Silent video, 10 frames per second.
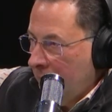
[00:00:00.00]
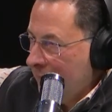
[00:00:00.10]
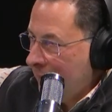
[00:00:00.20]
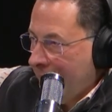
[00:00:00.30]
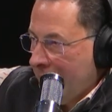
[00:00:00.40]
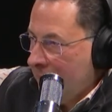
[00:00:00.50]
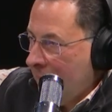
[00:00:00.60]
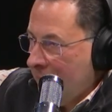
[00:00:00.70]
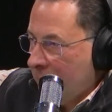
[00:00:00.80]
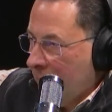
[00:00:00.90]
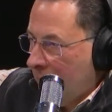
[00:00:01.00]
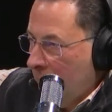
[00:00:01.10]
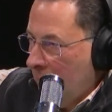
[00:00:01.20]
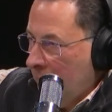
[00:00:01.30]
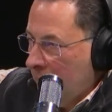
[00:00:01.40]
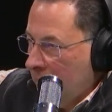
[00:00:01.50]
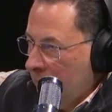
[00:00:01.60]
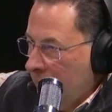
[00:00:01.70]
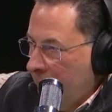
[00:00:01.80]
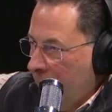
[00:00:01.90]
These guys want to come on.
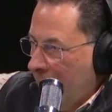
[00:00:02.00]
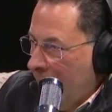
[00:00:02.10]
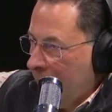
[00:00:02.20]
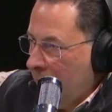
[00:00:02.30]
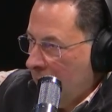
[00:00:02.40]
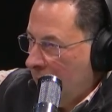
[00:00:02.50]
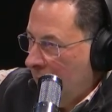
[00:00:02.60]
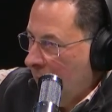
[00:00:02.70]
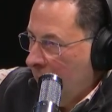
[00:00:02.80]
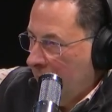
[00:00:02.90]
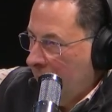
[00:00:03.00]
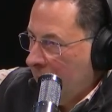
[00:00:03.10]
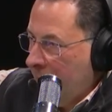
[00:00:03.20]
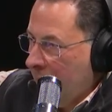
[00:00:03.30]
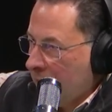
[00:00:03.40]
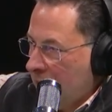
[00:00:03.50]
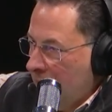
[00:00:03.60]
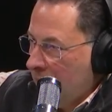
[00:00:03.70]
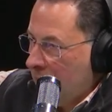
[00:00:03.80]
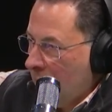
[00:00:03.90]
I mean, Emmett Matthews, he come on anytime. Eric
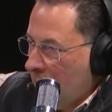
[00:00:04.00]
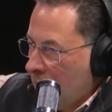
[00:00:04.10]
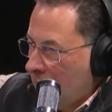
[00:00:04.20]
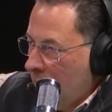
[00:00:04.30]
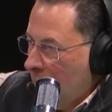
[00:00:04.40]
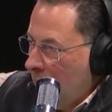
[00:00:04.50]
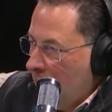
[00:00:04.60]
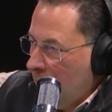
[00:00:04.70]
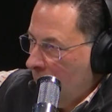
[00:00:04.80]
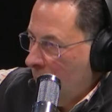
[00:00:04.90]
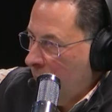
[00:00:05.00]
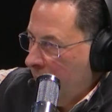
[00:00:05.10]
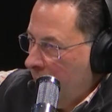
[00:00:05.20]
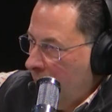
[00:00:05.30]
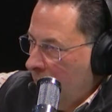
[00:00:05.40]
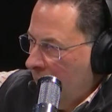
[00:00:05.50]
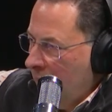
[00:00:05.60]
Stevenson wants to come on. Mo McGee.